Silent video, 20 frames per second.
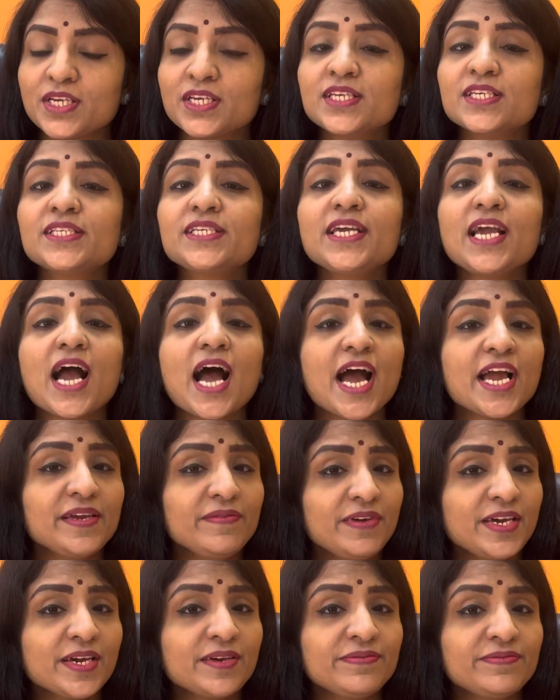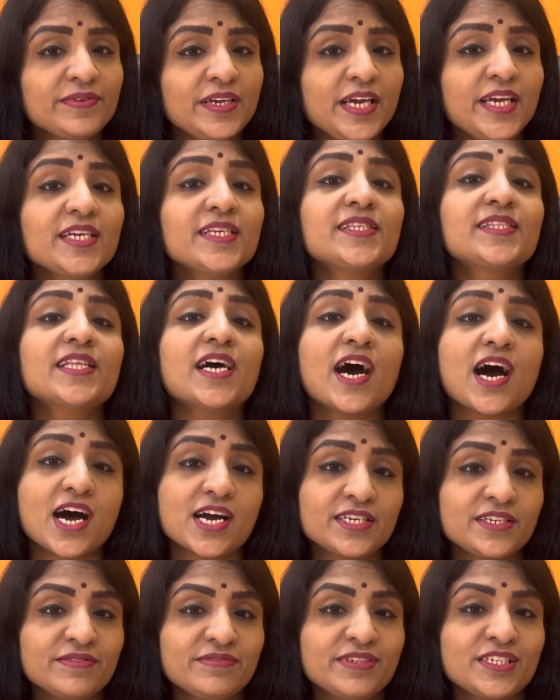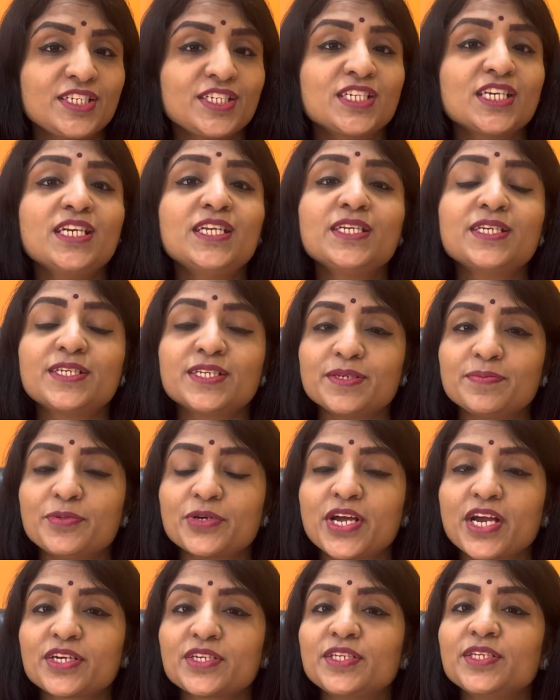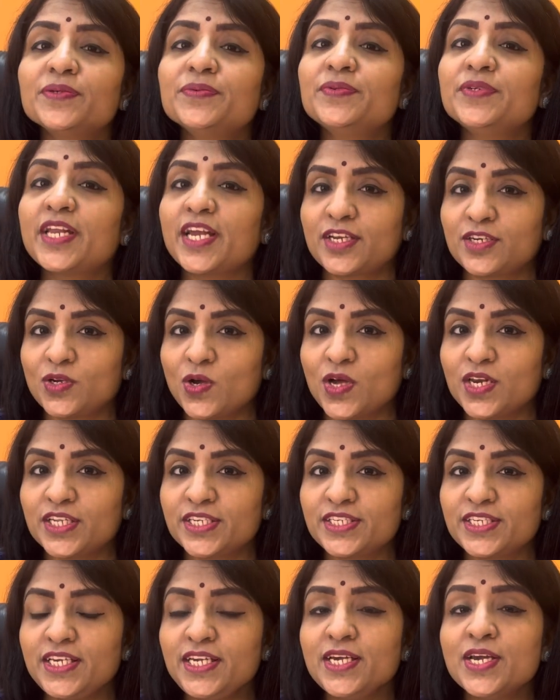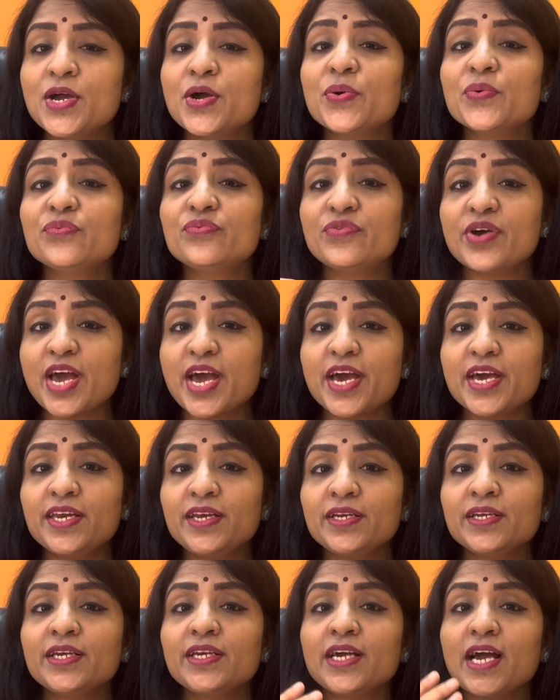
See, IVF is the artificial reproductive technology where